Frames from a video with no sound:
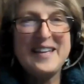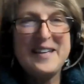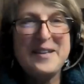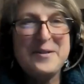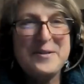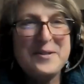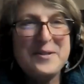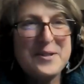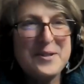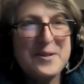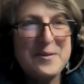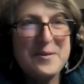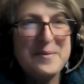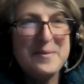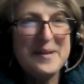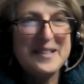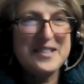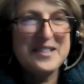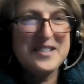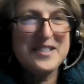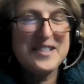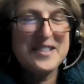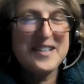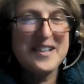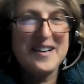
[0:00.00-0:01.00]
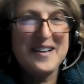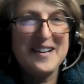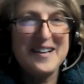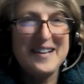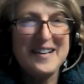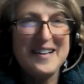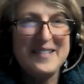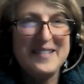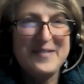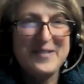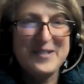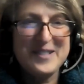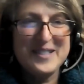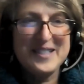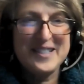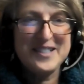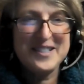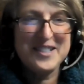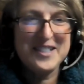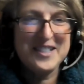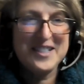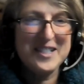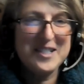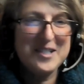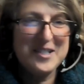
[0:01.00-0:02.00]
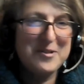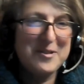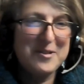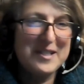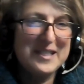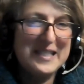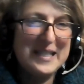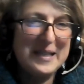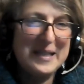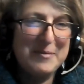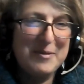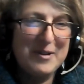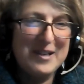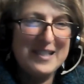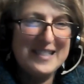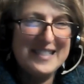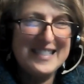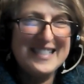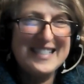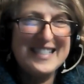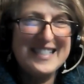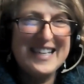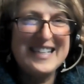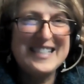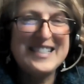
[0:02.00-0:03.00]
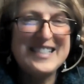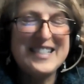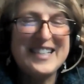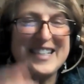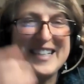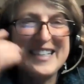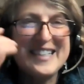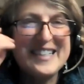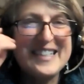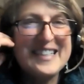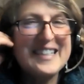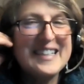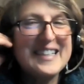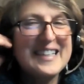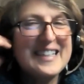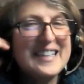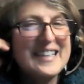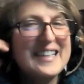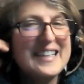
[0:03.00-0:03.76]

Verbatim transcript: thank you so much, Scott, for such an interesting presentation.